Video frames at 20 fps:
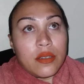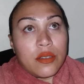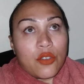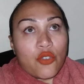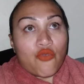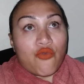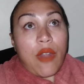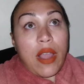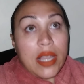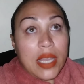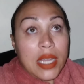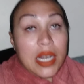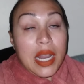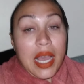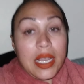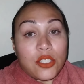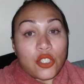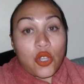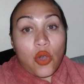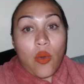
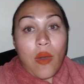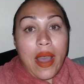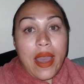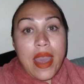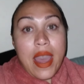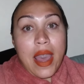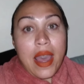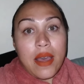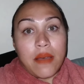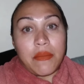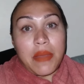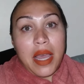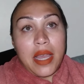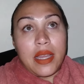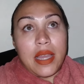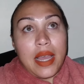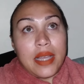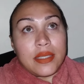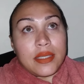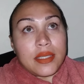recognize who I am,
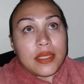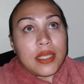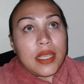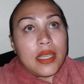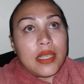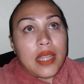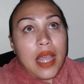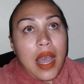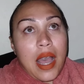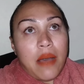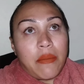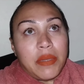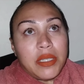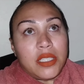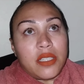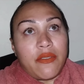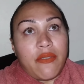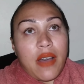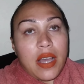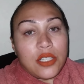and see that I'm a
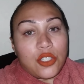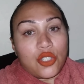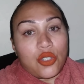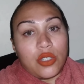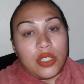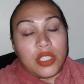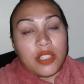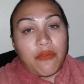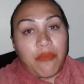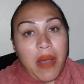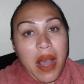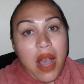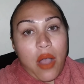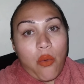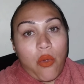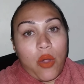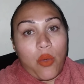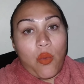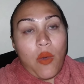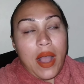divine source of
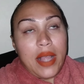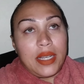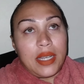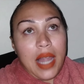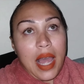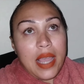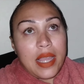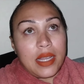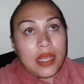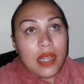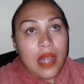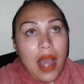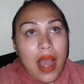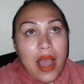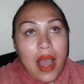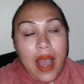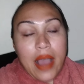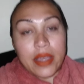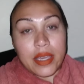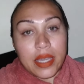power, white light.
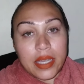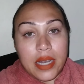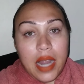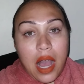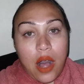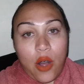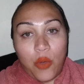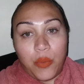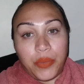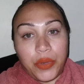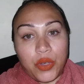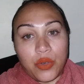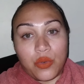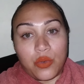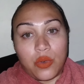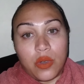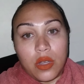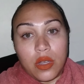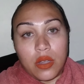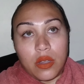I can help
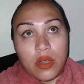you.